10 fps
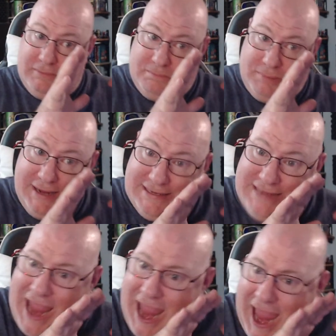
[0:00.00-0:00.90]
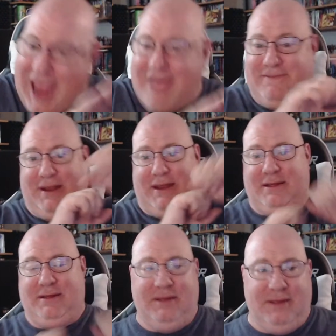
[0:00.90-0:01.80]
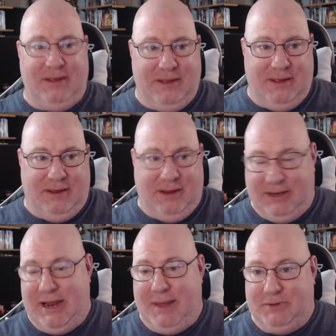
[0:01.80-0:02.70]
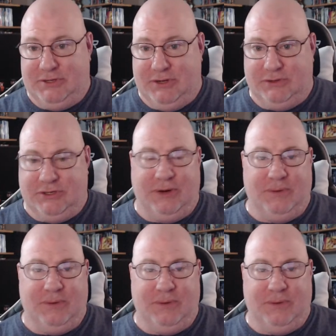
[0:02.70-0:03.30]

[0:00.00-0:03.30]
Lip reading: plays heavy into episode 2.